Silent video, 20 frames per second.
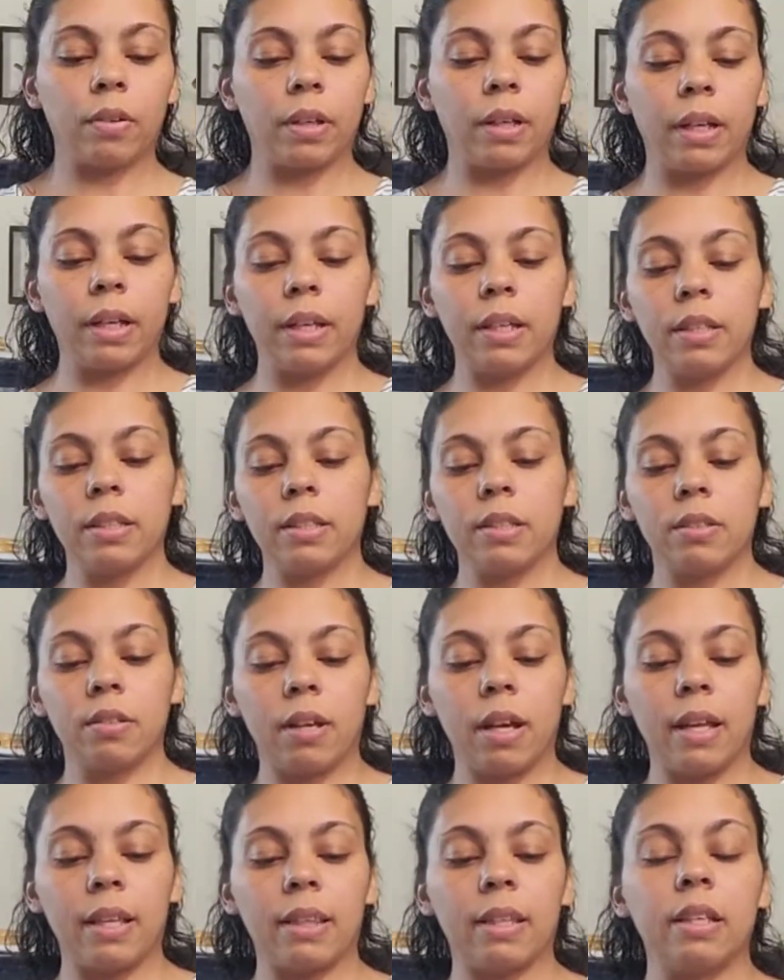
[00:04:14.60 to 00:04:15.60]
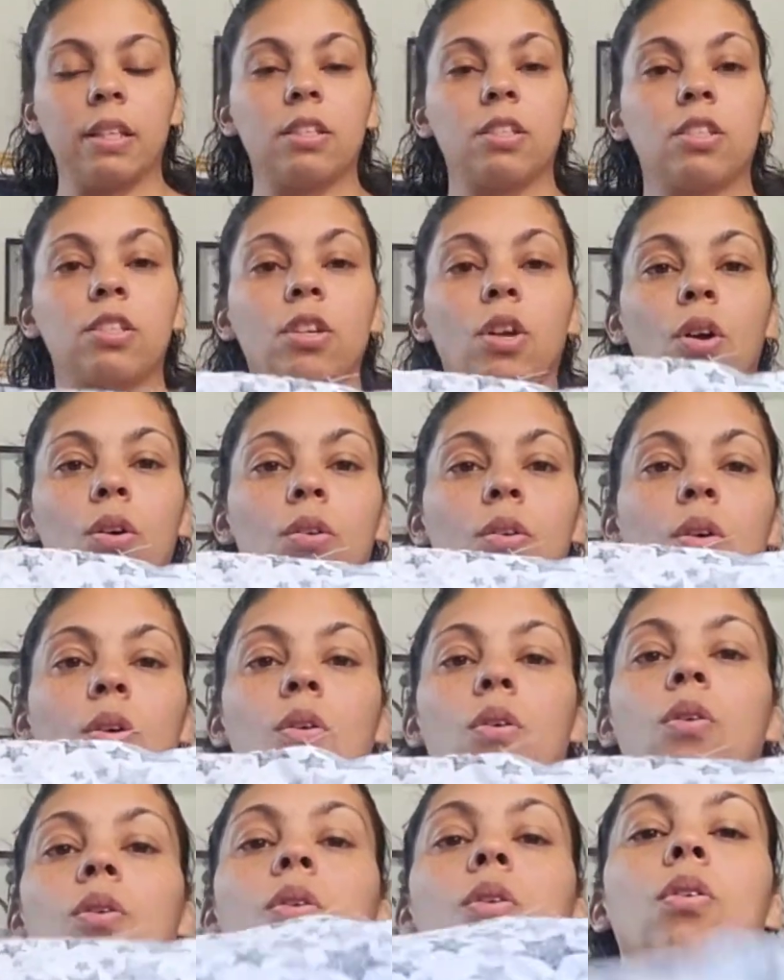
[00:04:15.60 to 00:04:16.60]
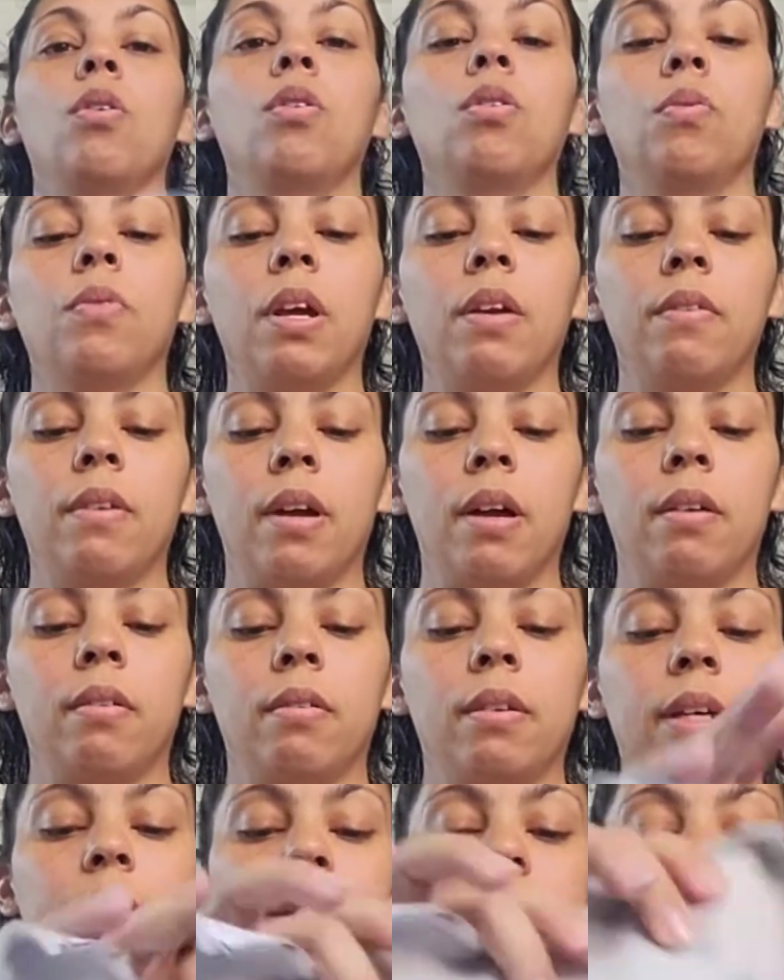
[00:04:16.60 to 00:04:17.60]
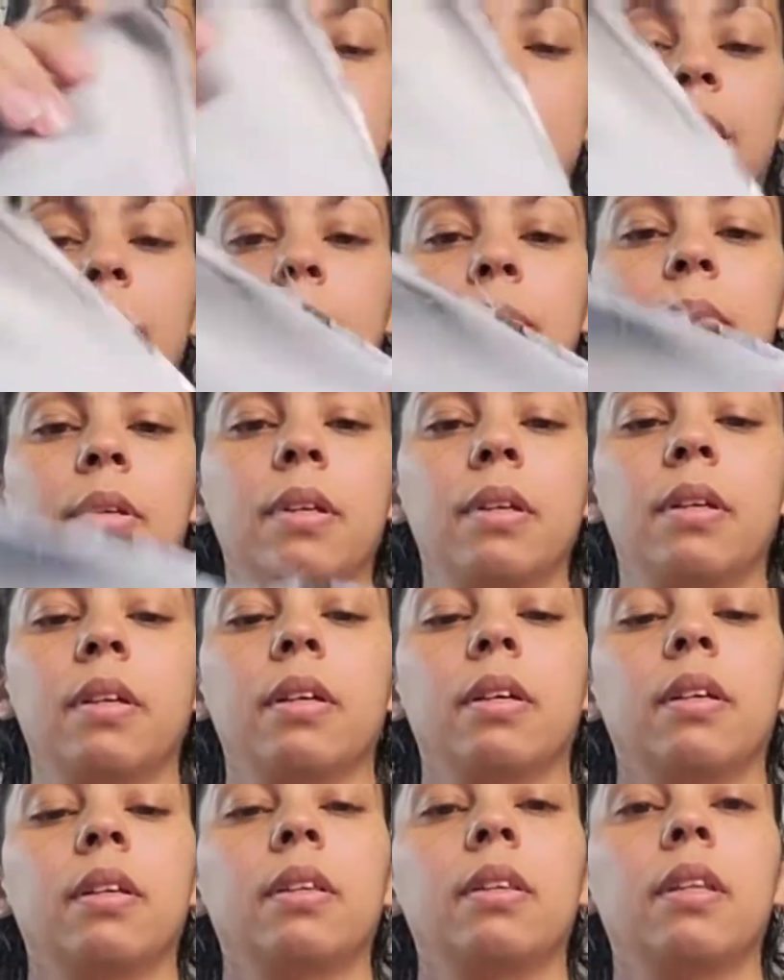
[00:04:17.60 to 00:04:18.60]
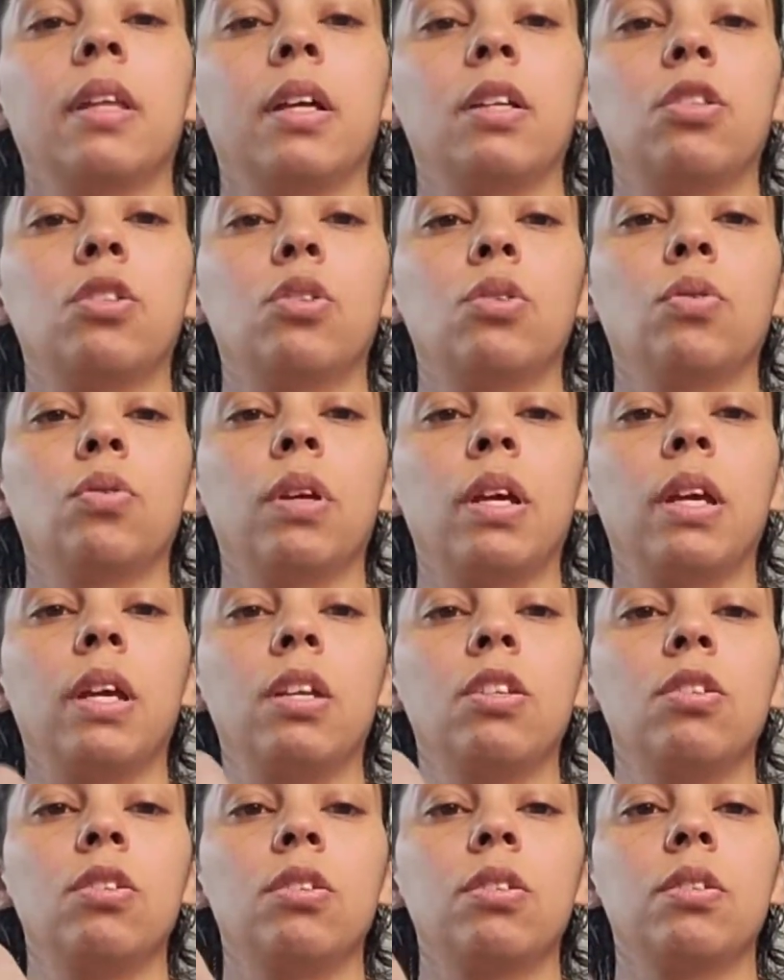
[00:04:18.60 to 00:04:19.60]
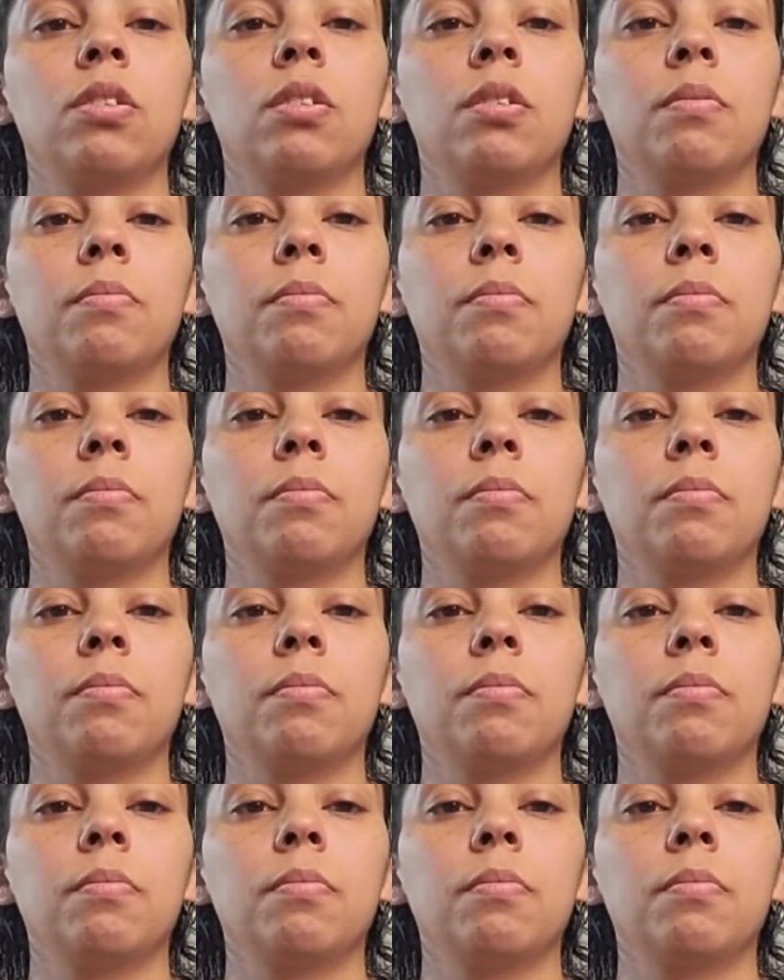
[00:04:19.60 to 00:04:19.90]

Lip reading: Okay, so I did sew all the way around except the 2 inch.